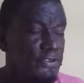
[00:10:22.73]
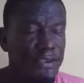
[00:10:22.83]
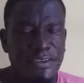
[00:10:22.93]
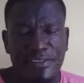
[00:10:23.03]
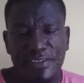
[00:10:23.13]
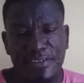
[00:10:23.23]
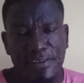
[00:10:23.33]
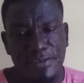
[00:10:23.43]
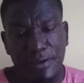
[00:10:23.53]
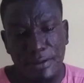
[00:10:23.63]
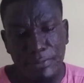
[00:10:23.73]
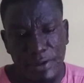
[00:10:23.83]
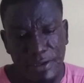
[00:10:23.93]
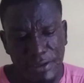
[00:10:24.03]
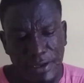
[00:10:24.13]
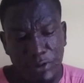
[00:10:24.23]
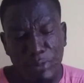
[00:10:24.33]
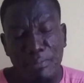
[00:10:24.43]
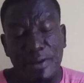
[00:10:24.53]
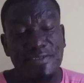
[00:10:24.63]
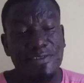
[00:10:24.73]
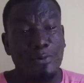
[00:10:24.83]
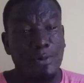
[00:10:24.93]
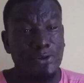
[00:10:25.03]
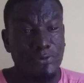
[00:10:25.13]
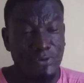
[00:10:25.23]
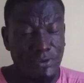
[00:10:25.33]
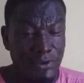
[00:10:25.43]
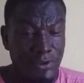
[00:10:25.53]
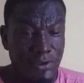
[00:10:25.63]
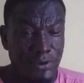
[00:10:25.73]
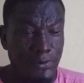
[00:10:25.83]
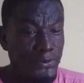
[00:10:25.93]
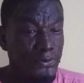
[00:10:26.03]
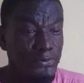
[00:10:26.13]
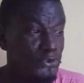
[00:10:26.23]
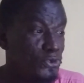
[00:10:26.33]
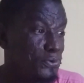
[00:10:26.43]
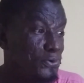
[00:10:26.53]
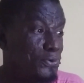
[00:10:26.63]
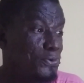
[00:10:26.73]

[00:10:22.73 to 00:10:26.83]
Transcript: tell a sister, tell a brother that you met someone on YouTube